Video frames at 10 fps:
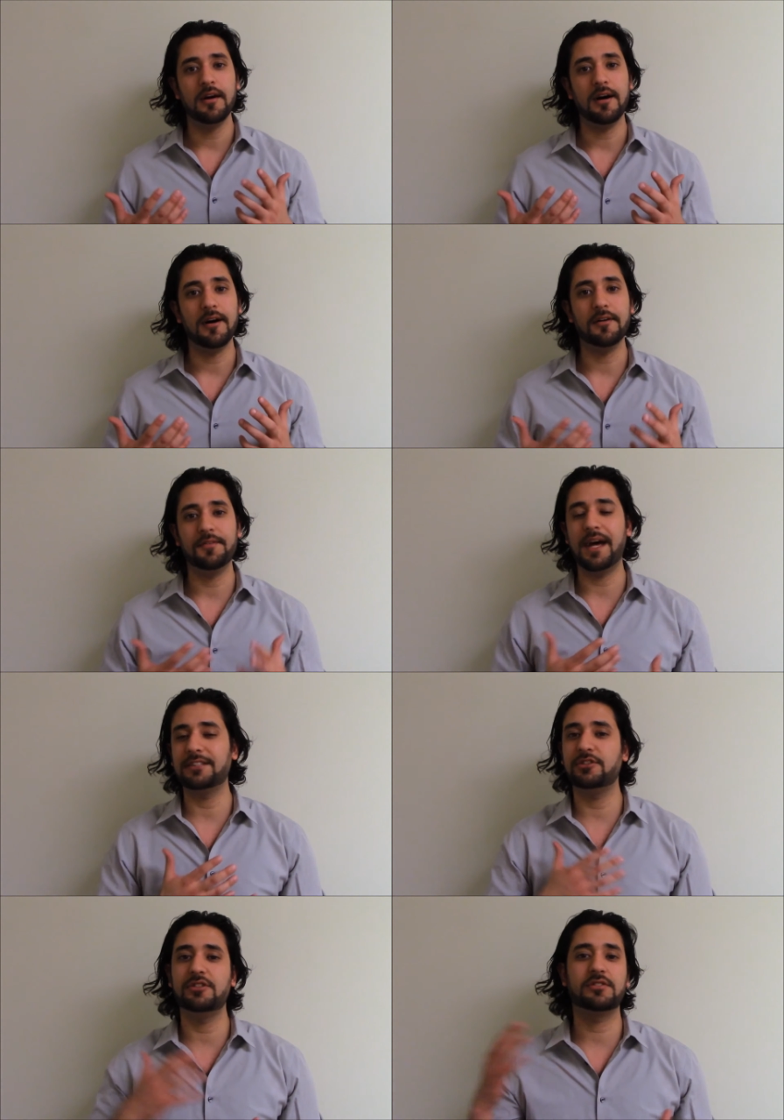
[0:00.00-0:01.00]
Uh,
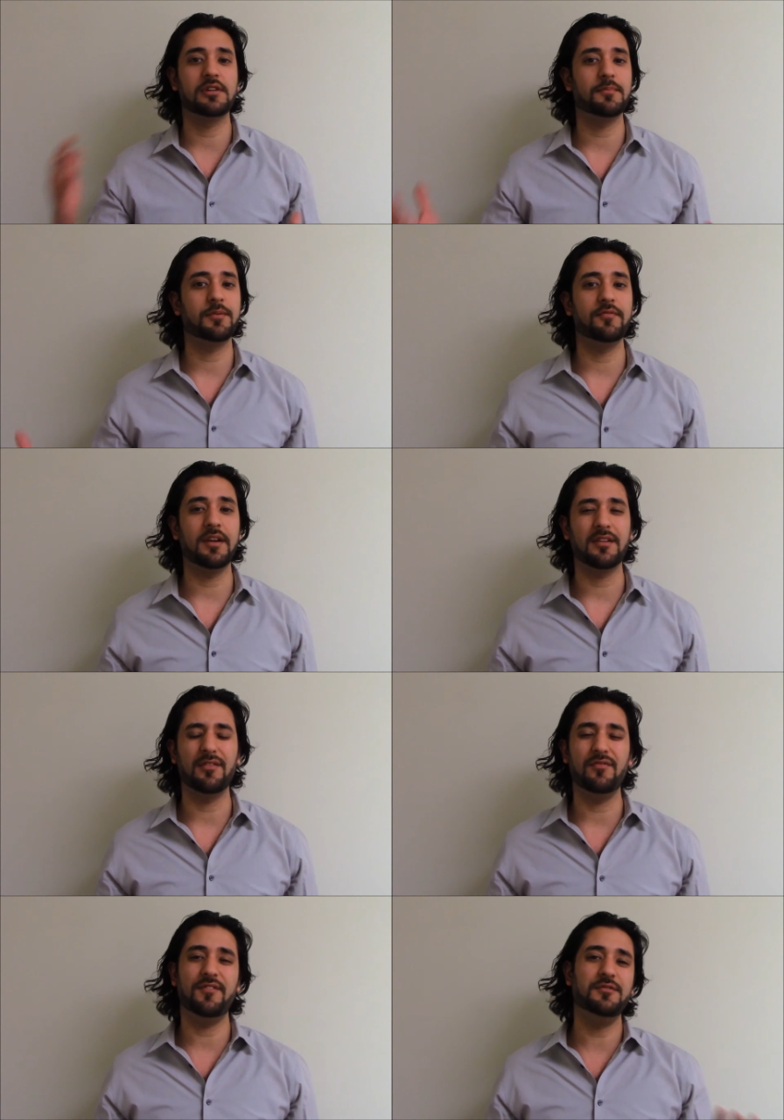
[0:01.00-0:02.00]
that's just going to prevent
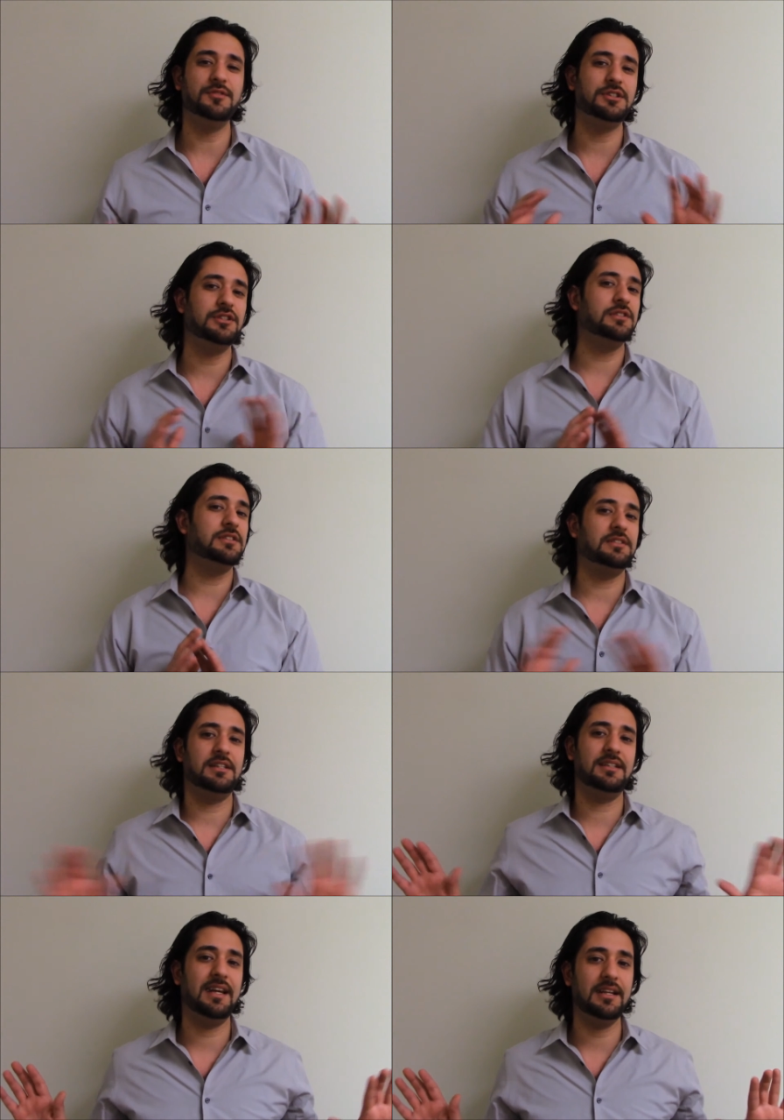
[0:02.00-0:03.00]
confusion and,
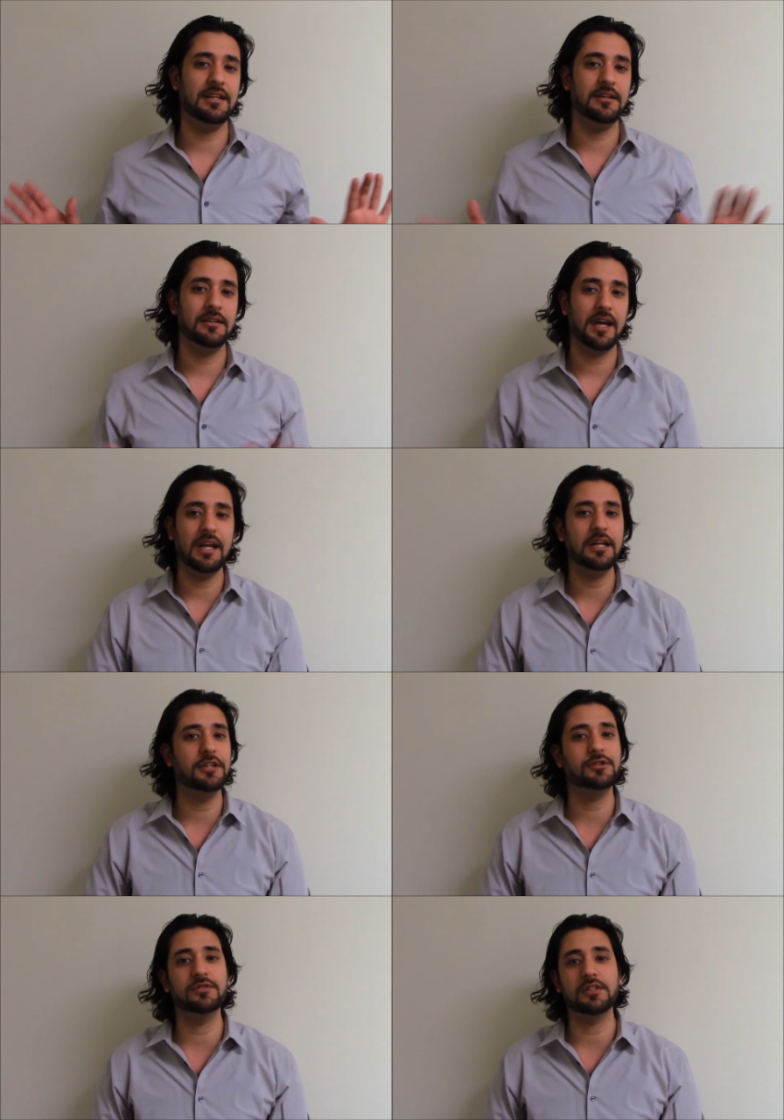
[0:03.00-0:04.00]
and any, any
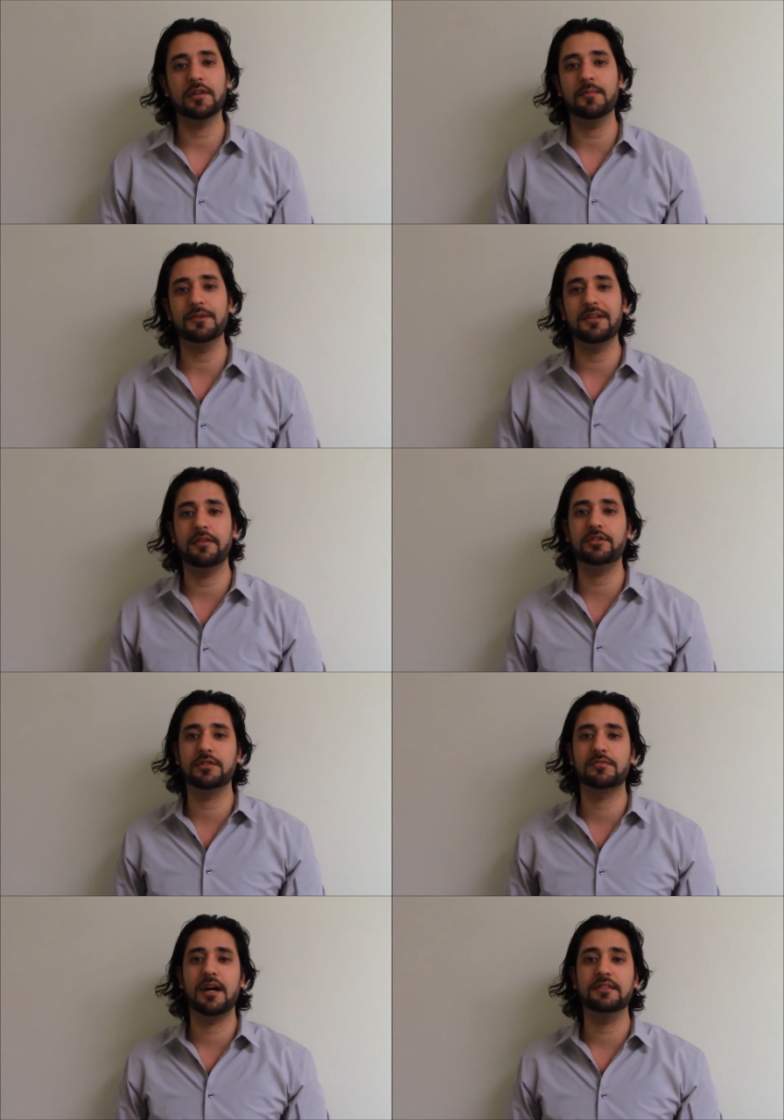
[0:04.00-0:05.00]
issues that could potentially
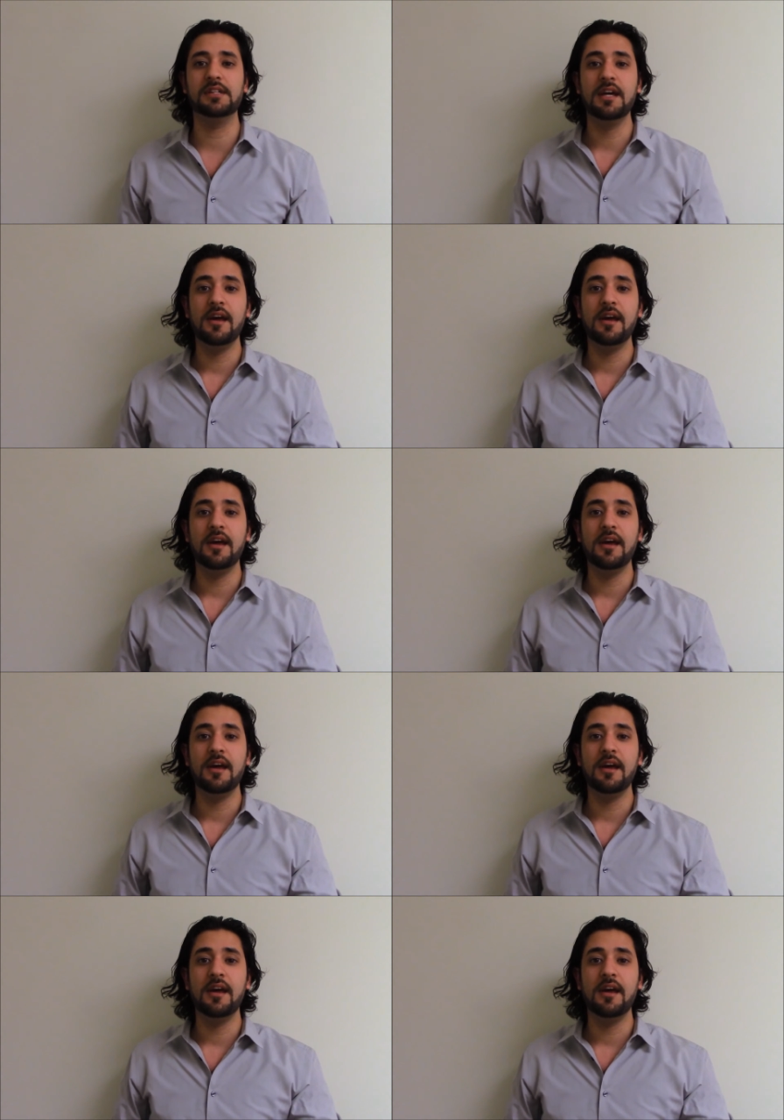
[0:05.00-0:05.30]
arise.